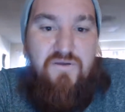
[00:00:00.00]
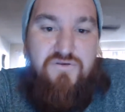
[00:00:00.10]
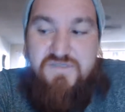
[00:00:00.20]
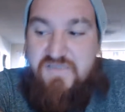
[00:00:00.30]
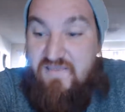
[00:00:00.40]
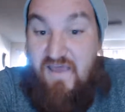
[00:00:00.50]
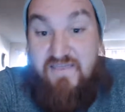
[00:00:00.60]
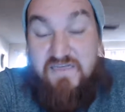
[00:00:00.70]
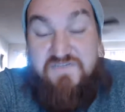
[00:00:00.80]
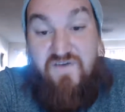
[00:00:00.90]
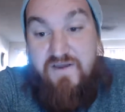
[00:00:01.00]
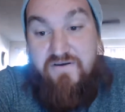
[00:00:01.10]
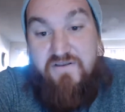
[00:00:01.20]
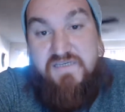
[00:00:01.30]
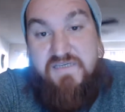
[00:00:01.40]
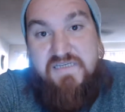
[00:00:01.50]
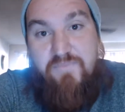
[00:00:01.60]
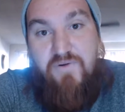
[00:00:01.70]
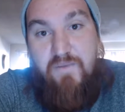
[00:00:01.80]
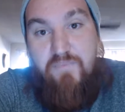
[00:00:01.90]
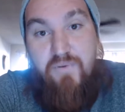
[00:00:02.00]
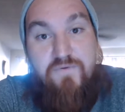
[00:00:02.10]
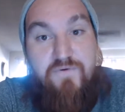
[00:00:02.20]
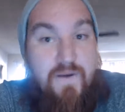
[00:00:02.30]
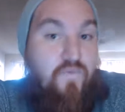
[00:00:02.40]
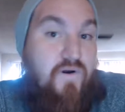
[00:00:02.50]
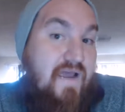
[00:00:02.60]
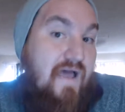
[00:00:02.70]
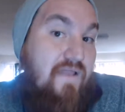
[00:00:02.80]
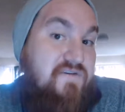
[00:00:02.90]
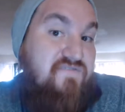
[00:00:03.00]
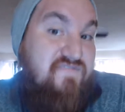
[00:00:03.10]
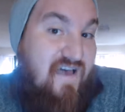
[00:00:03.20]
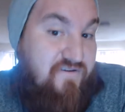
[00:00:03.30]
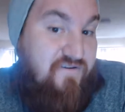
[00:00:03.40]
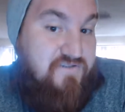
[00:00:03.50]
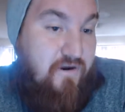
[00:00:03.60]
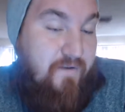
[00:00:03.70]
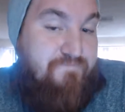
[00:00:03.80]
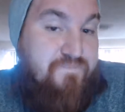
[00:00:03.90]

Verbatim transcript: you say that that's fine you're at least separating per gram what calories values are